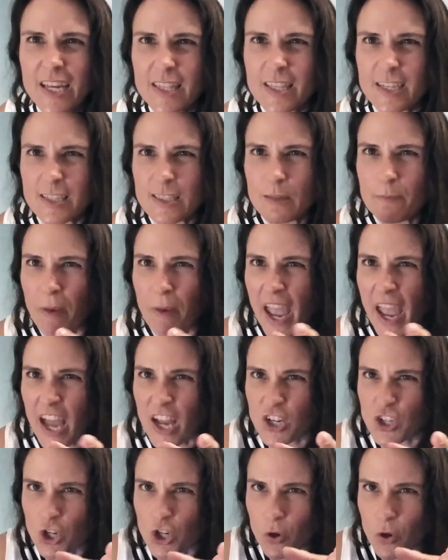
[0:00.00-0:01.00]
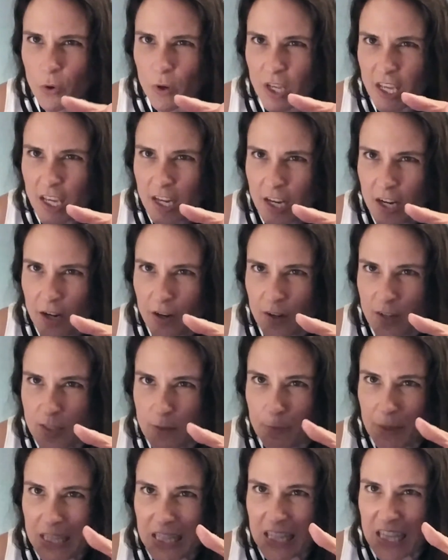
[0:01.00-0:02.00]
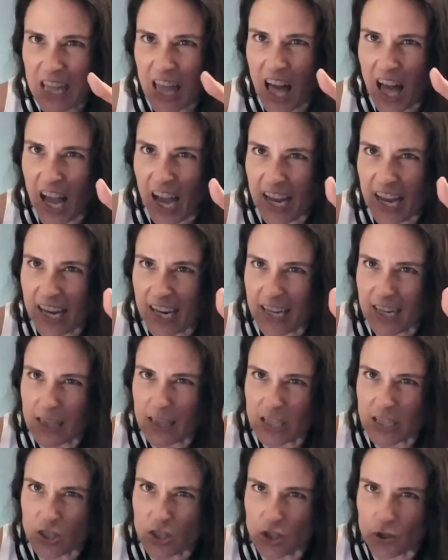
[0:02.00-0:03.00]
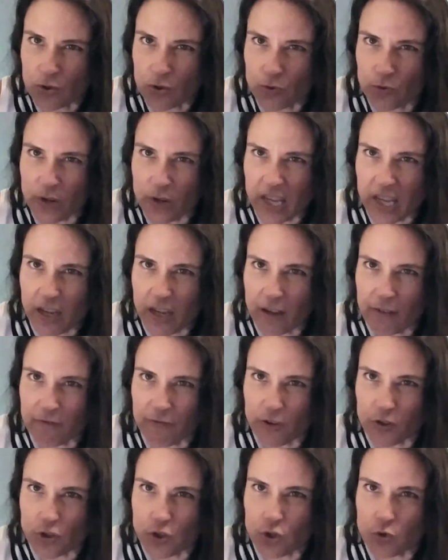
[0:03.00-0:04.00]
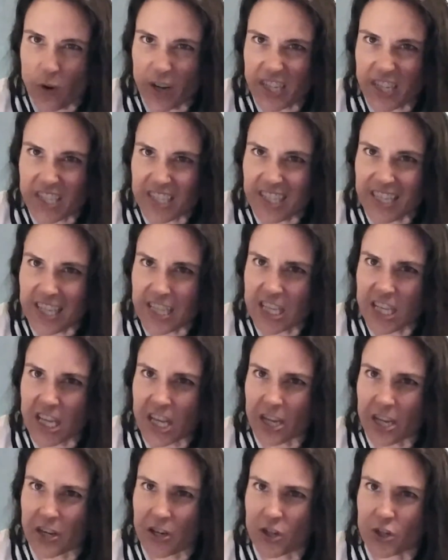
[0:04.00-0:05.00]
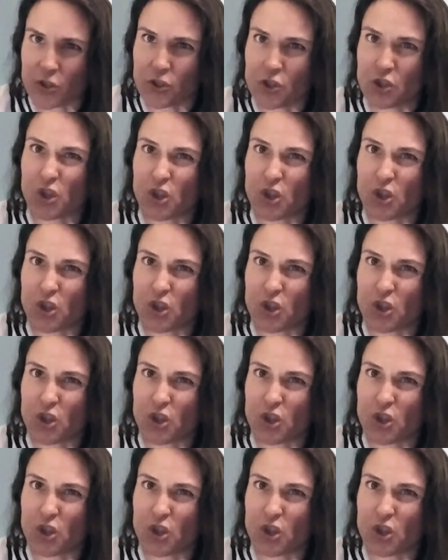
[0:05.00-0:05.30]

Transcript: this banjo here has been lying in this creek for 20 years,